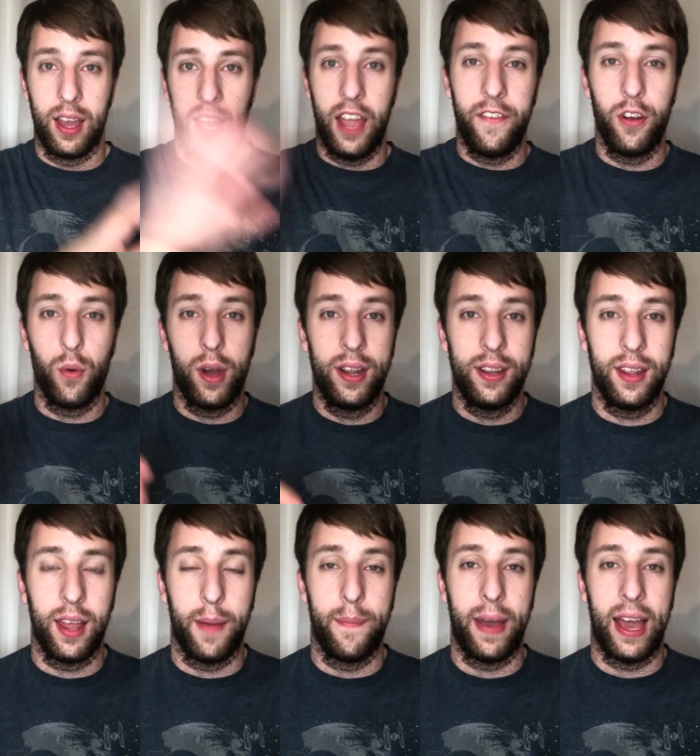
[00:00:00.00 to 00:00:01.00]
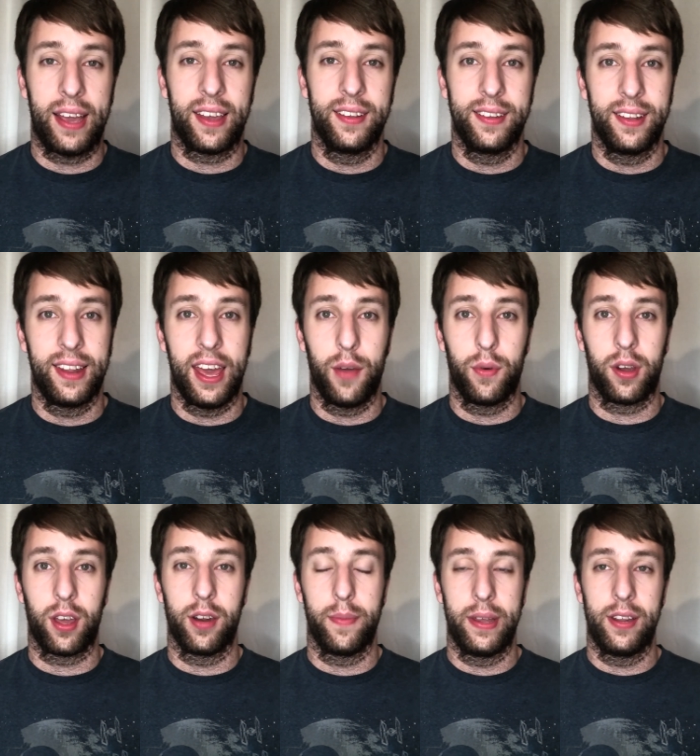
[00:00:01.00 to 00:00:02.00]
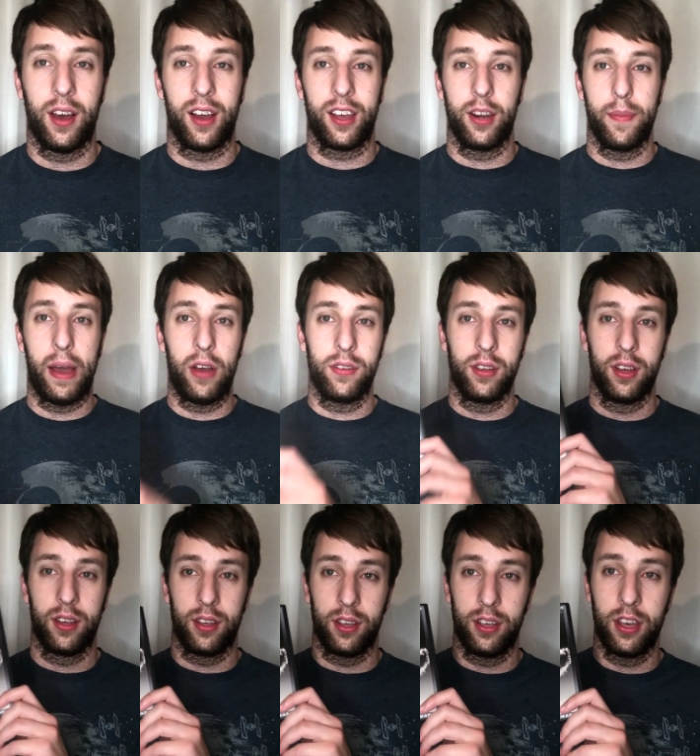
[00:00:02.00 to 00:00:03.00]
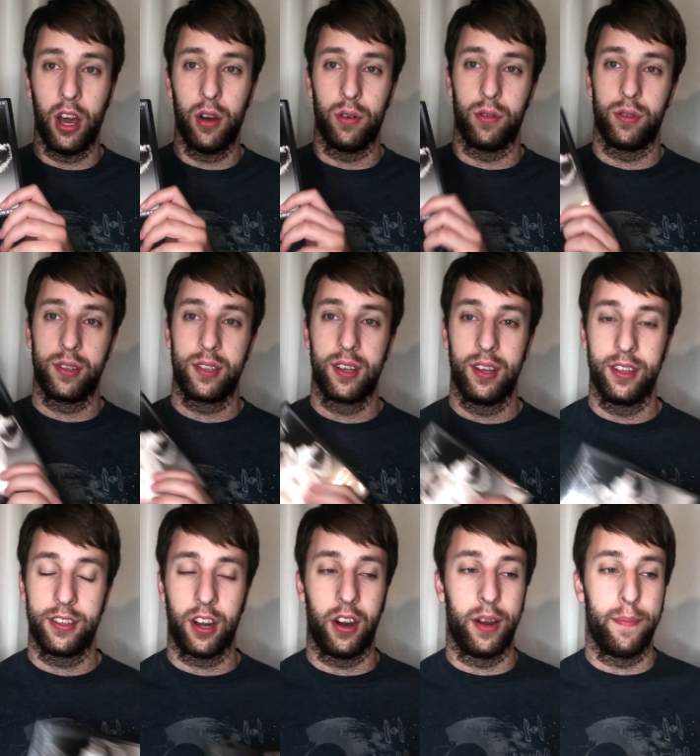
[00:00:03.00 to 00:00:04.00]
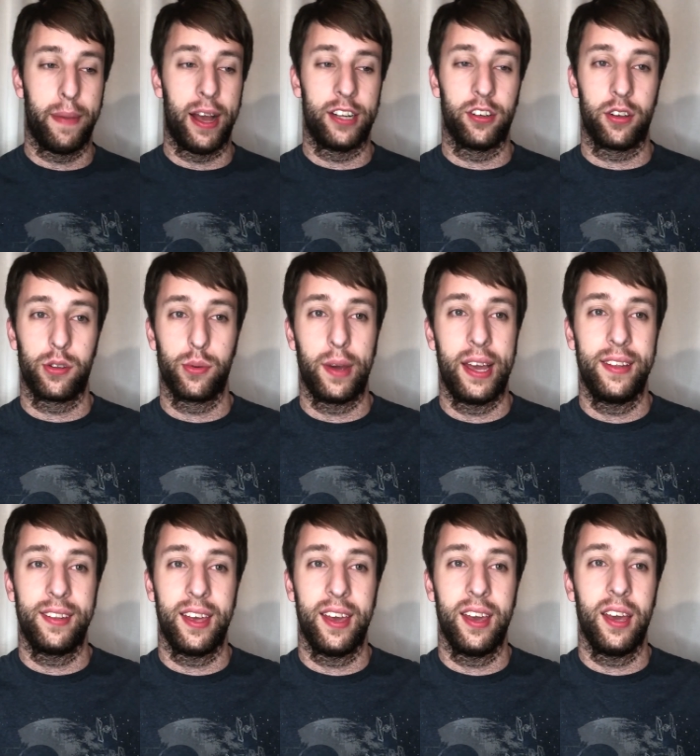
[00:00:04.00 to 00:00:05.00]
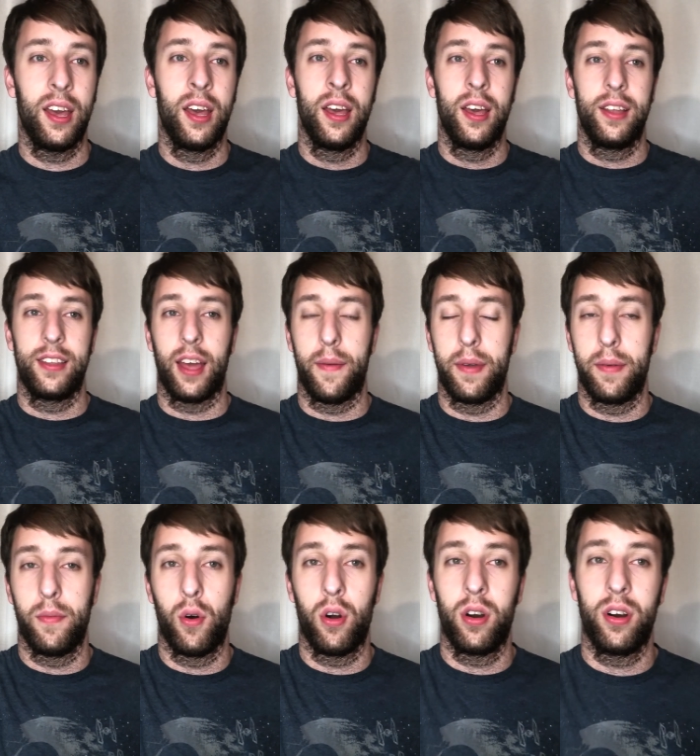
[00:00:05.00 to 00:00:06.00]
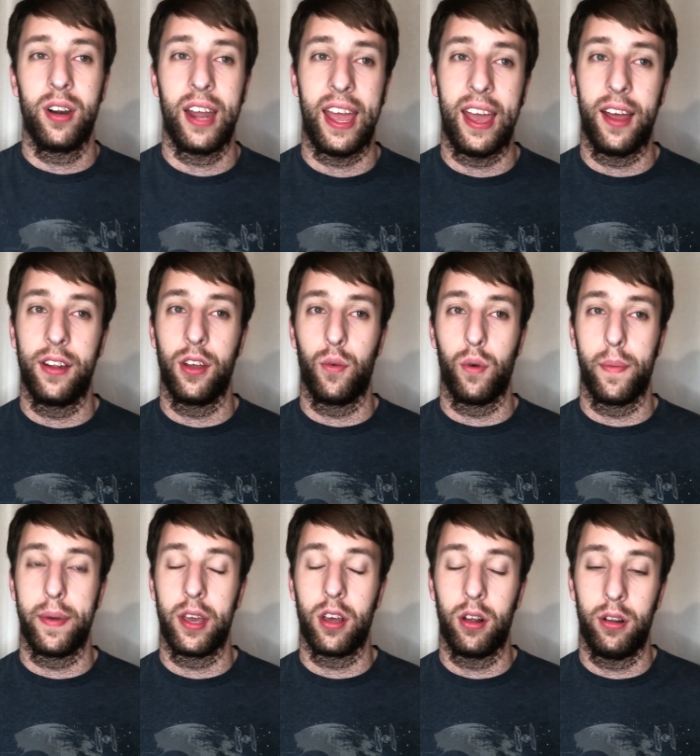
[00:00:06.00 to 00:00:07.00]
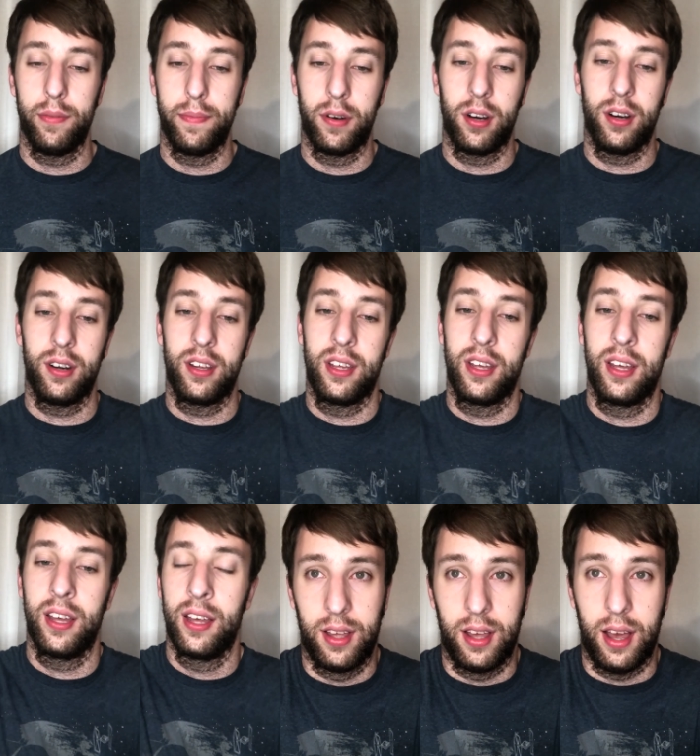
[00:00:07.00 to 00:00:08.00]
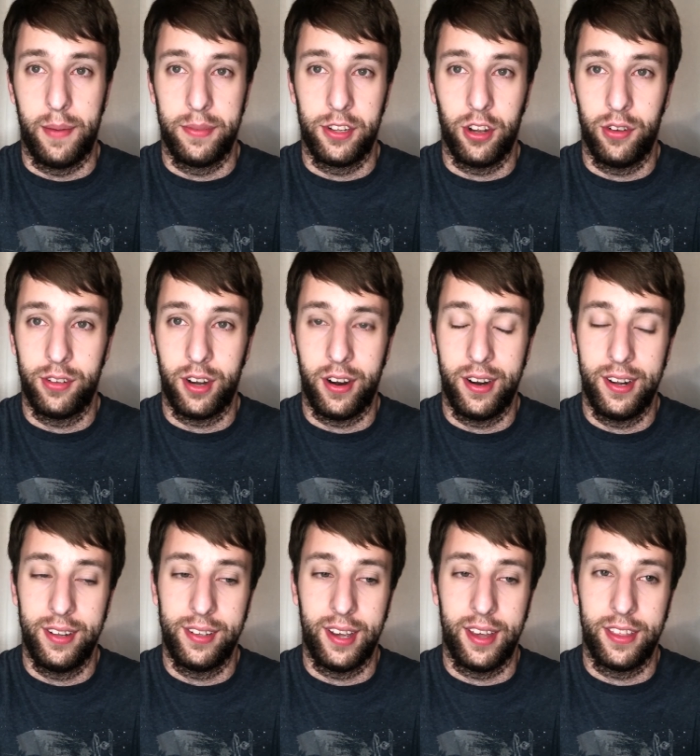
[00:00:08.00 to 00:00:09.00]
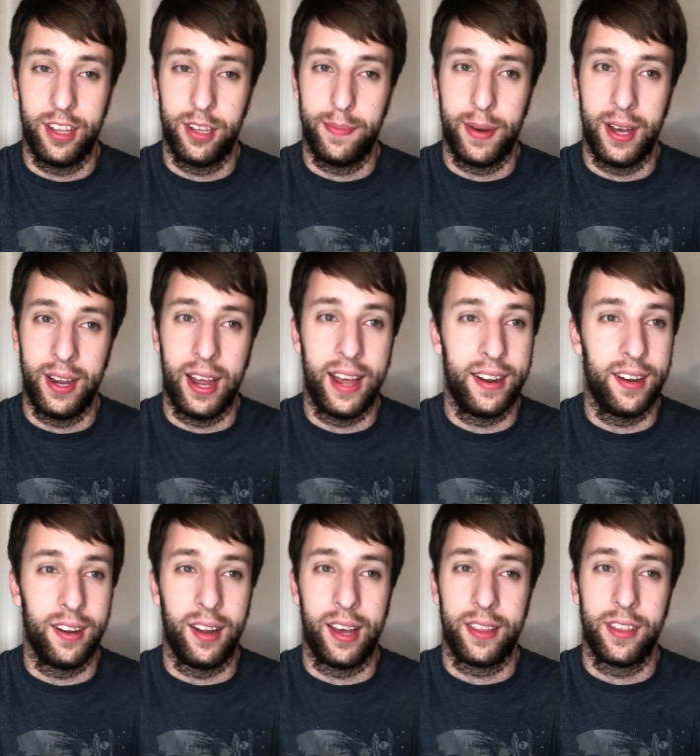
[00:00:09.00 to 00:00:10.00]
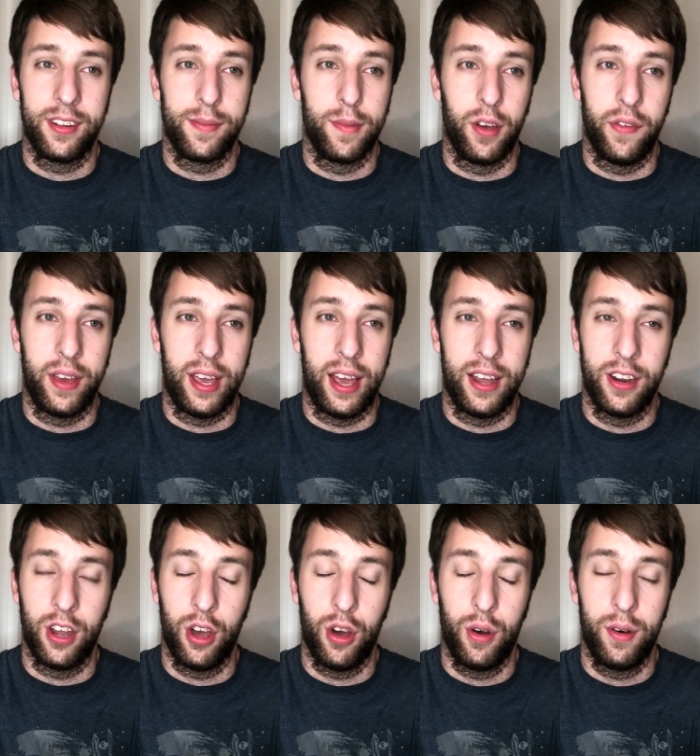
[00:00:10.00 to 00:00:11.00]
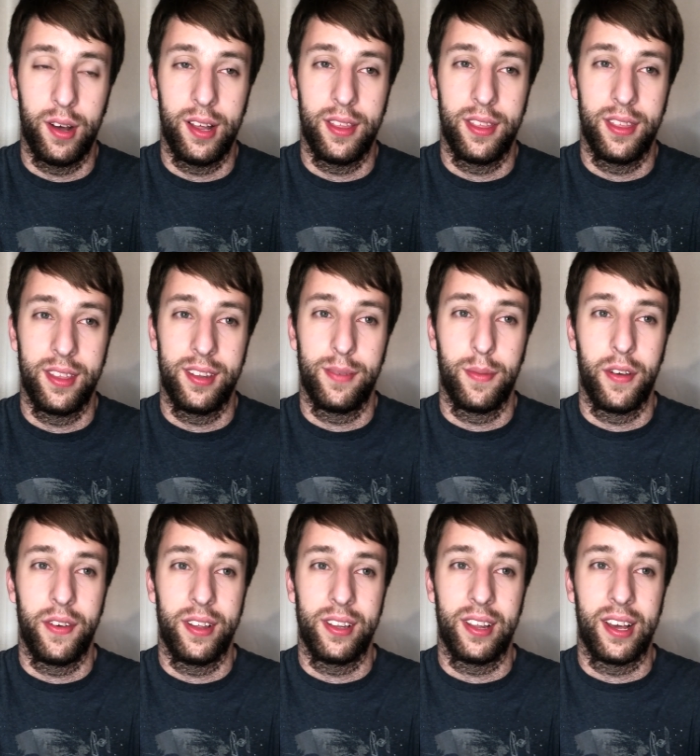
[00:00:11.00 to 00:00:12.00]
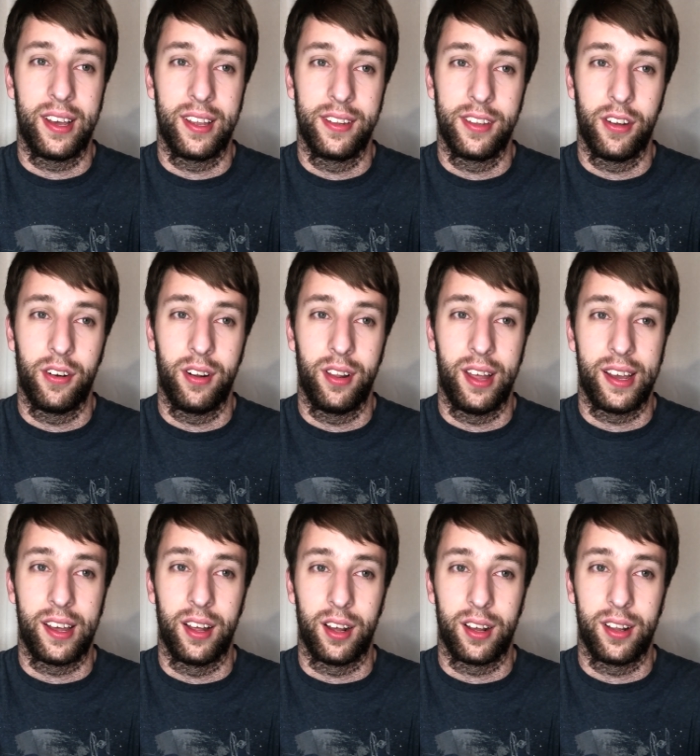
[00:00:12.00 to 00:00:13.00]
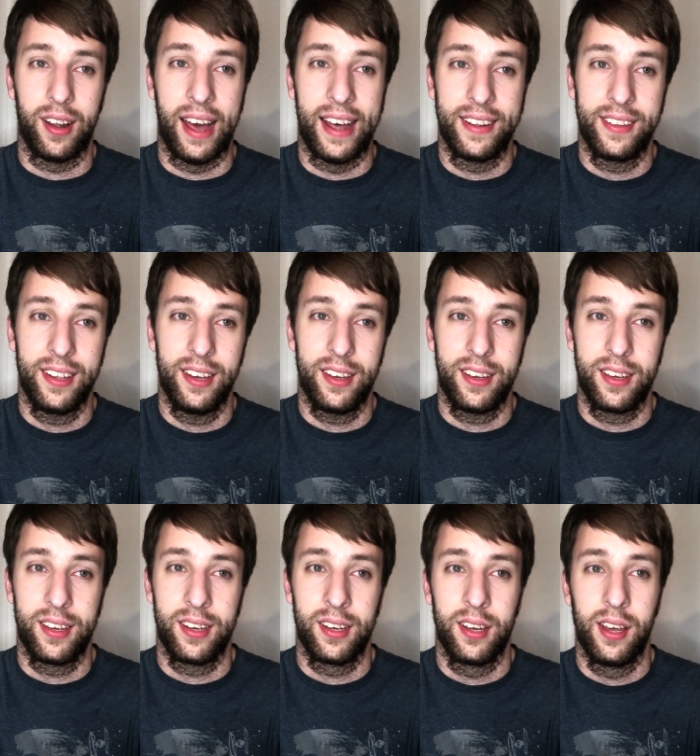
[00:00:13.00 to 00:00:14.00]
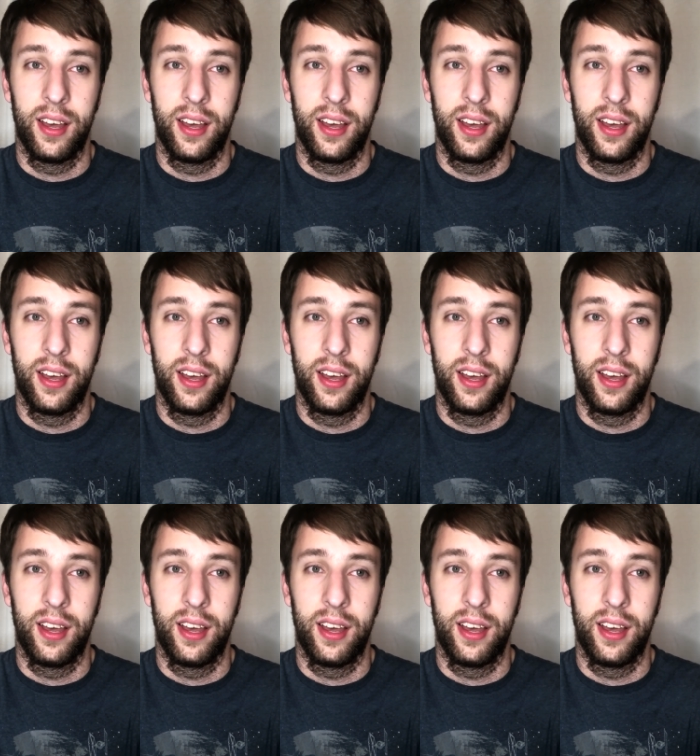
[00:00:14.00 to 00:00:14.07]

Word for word: Hey everyone, I'm back and today we're going to be talking about Ghost, uh, starring Patrick Swayze, Demi Moore, and Whoopi Goldberg. I'm so sorry to say this, but I didn't like this movie. I know this movie is like considered like a classic.